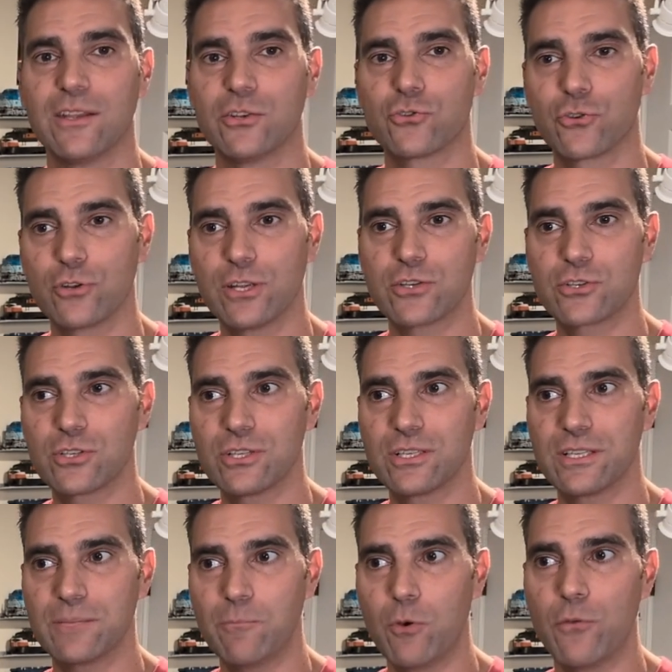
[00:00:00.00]

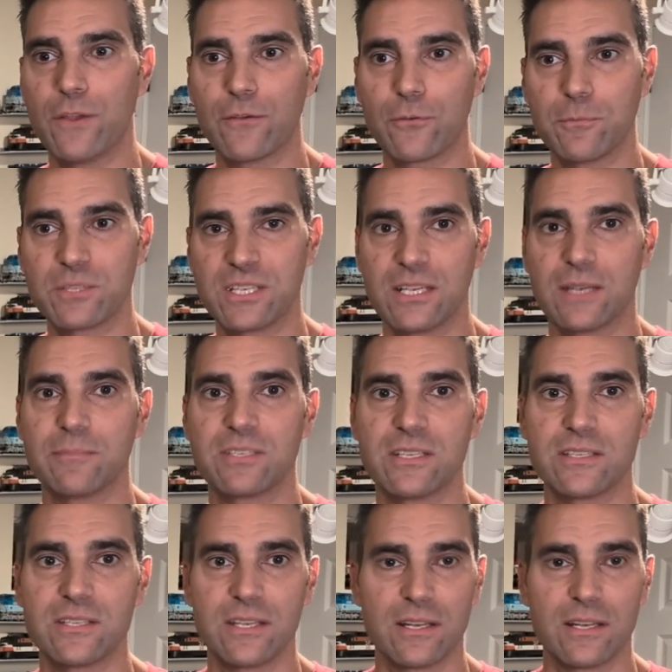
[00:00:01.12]
Traditionally, moving from TMCC